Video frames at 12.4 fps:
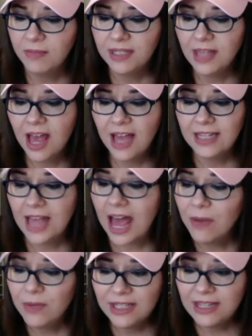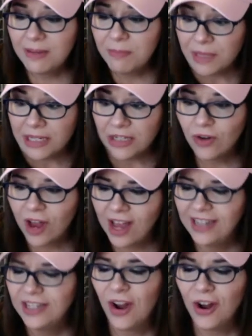Besides, I was simply
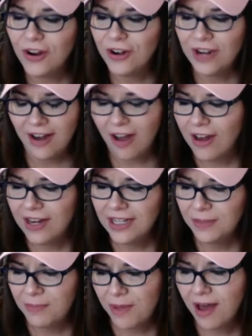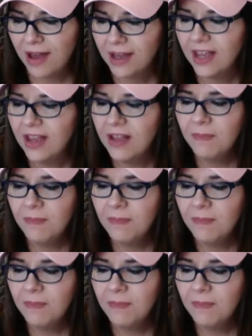trying to earn an honest buck.